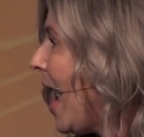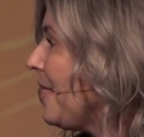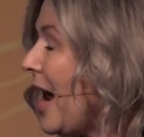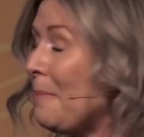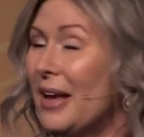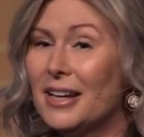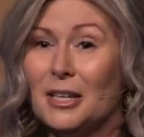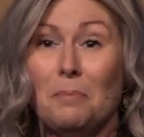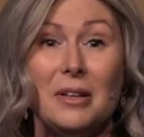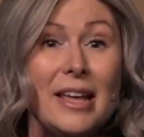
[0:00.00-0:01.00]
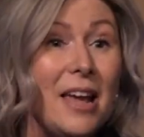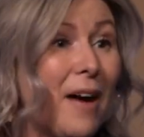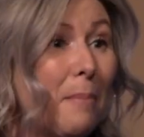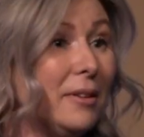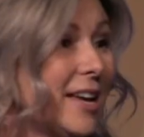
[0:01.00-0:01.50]
And then I begin to
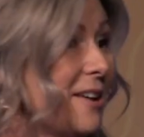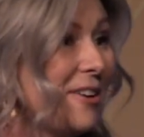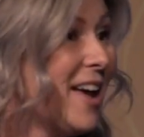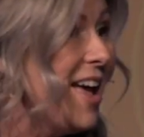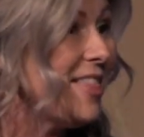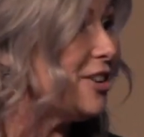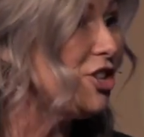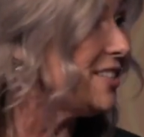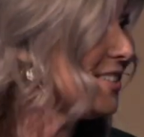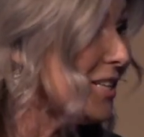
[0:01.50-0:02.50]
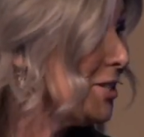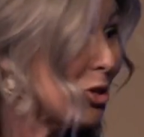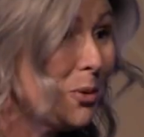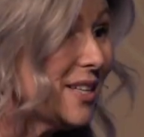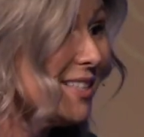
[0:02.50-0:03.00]
believe, I believe that Jesus
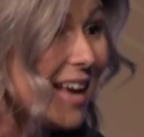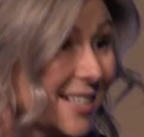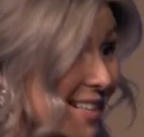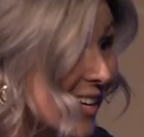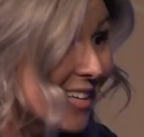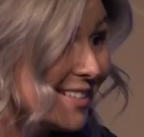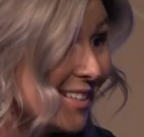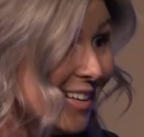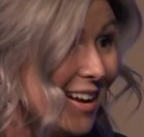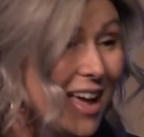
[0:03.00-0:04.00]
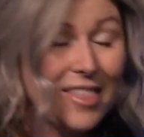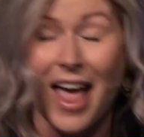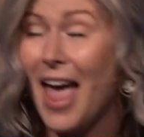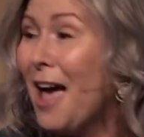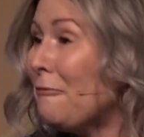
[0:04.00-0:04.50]
is who he says he is,
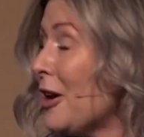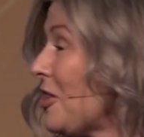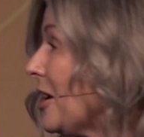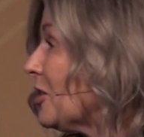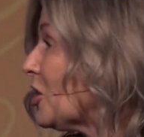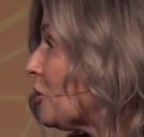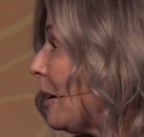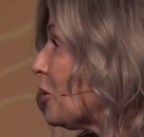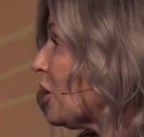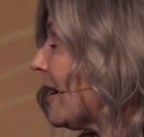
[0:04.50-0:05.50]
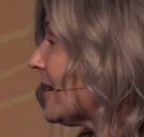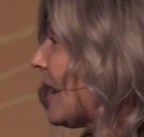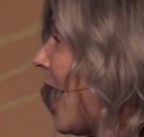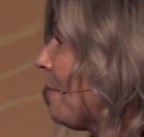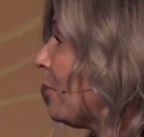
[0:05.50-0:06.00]
that everything in Scripture is
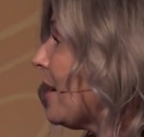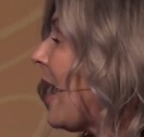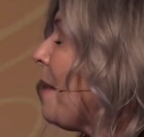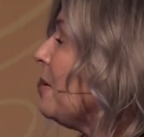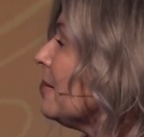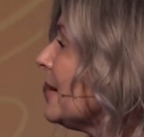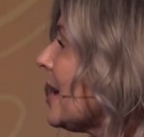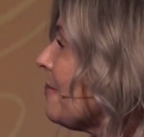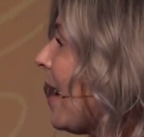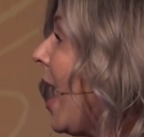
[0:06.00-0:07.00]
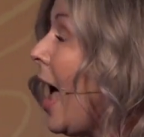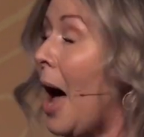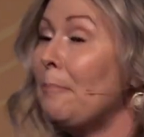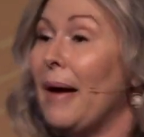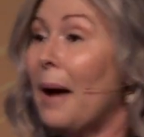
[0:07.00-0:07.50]
God-breathed. I believe that.
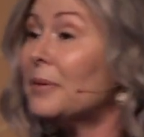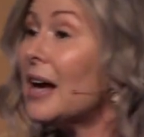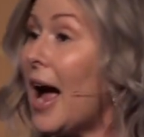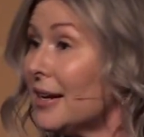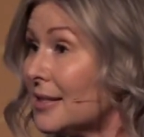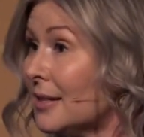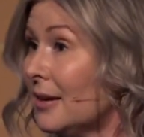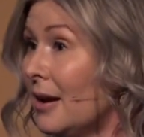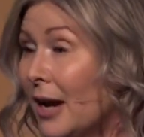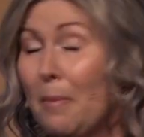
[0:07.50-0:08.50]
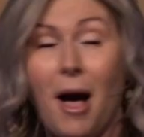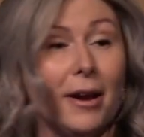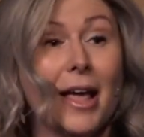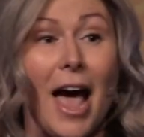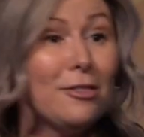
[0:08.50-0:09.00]
I'm baptized. Come
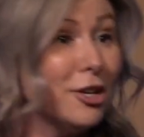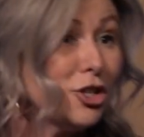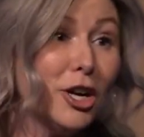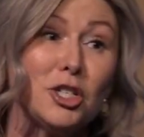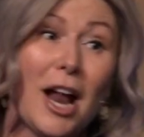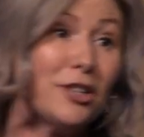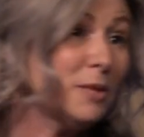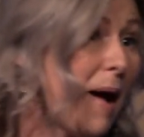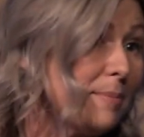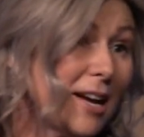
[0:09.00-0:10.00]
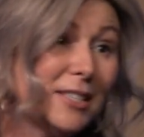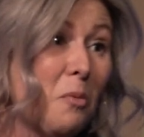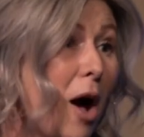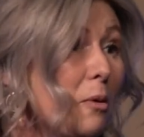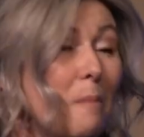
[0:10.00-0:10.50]
on, at this church, not just baptized
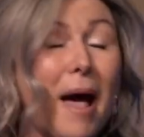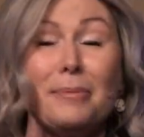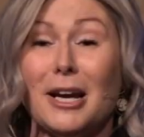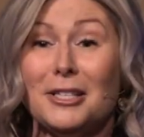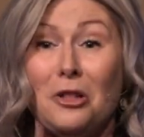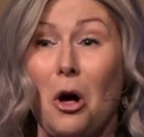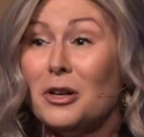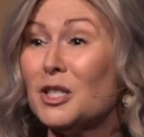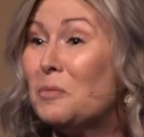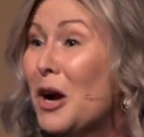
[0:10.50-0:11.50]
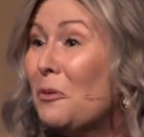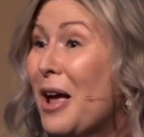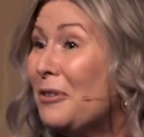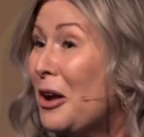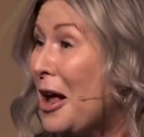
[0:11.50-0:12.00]
in water, we're baptized in the Holy Spirit.
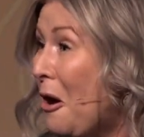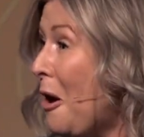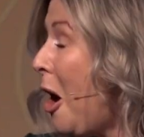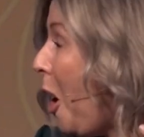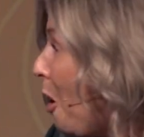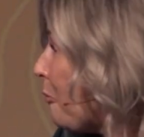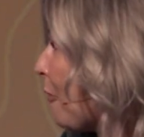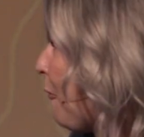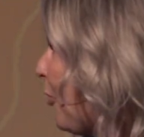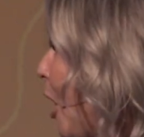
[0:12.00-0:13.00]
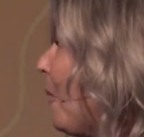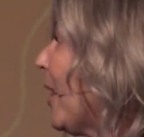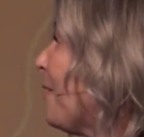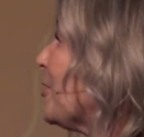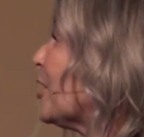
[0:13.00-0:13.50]
We have an
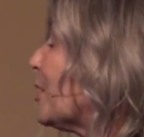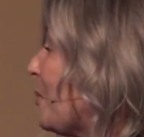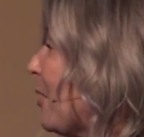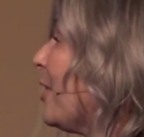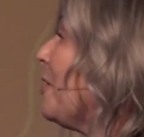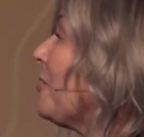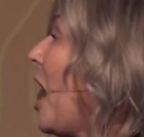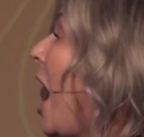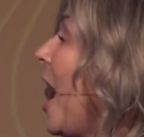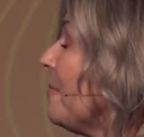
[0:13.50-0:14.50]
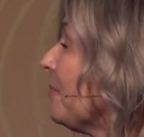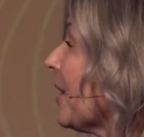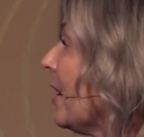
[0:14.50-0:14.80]
overflowing of the Spirit of God.